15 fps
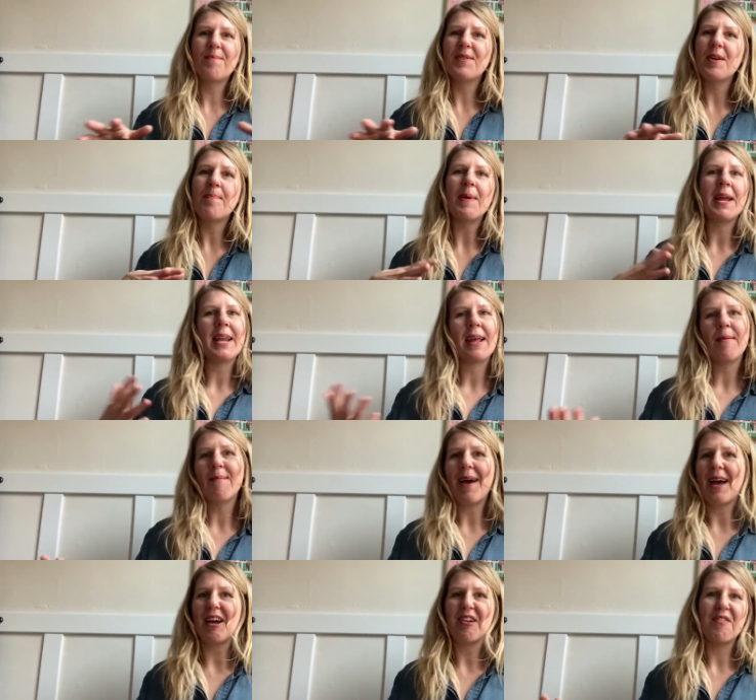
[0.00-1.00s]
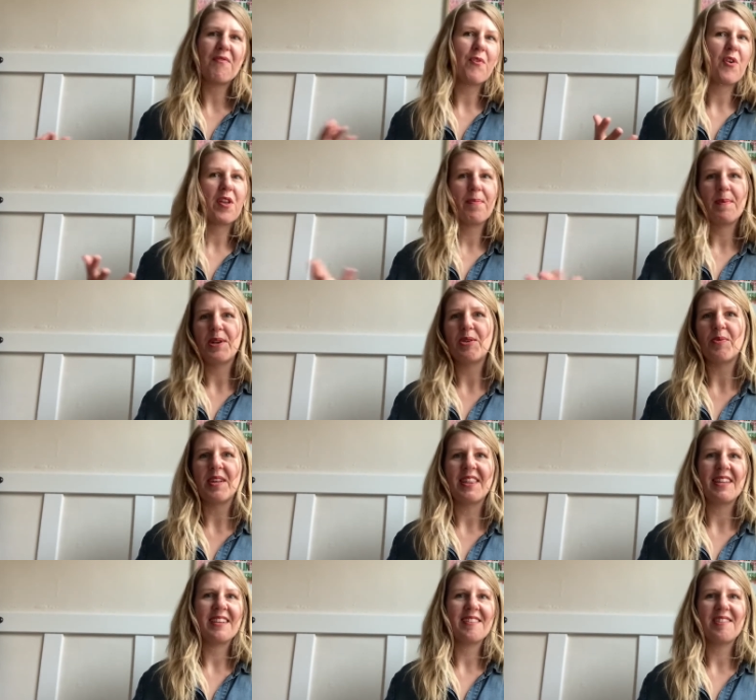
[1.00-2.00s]
debating back and forth
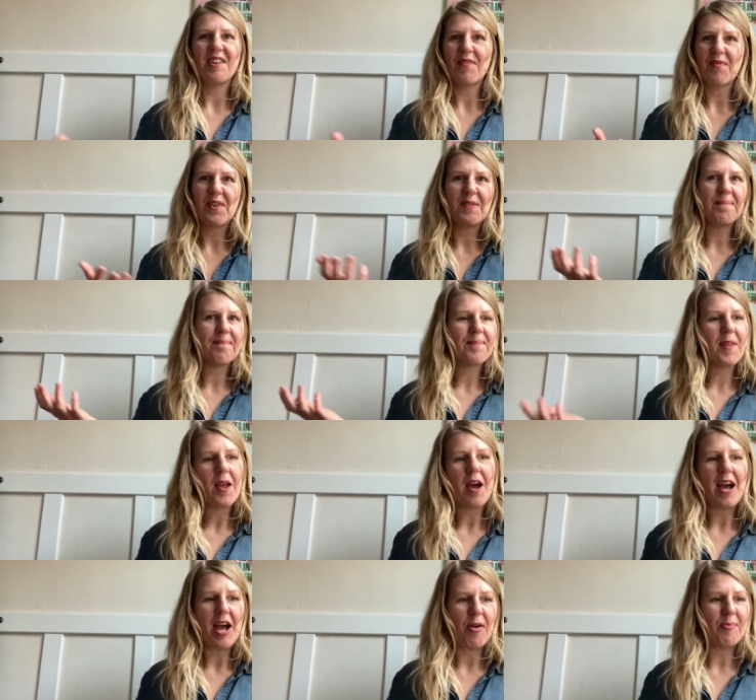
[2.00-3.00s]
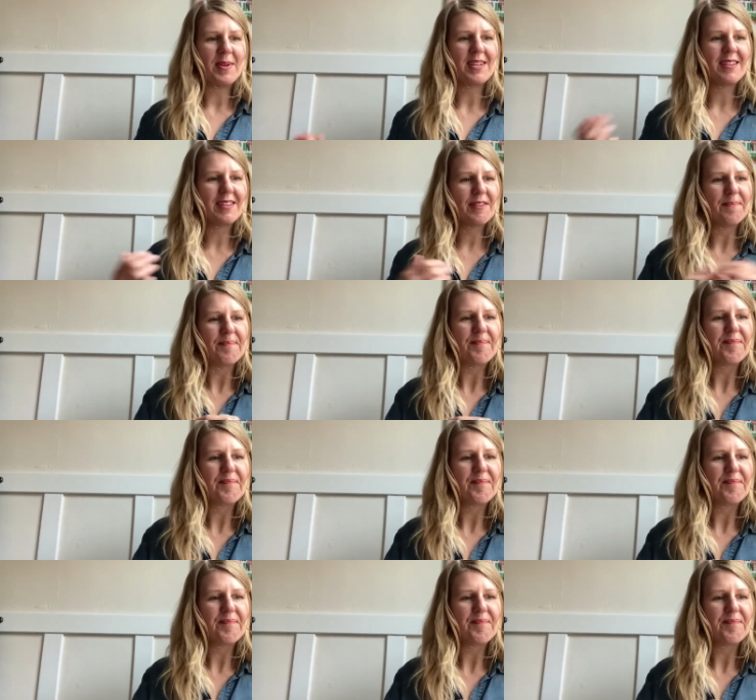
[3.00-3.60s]
between these different helmets.